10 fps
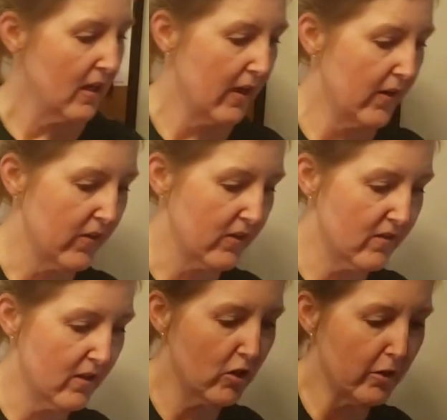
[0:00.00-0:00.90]
and the
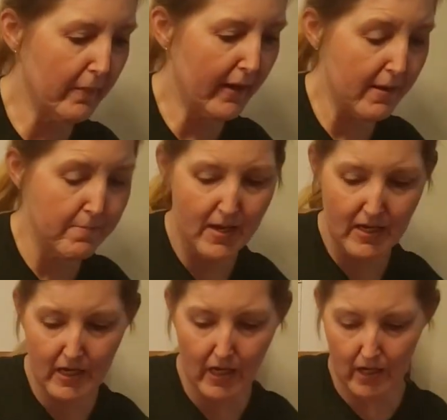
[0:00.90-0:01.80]
center may
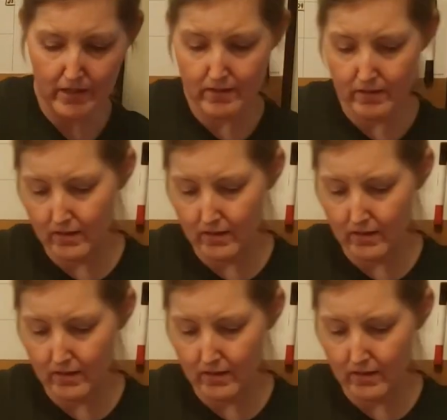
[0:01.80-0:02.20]
not.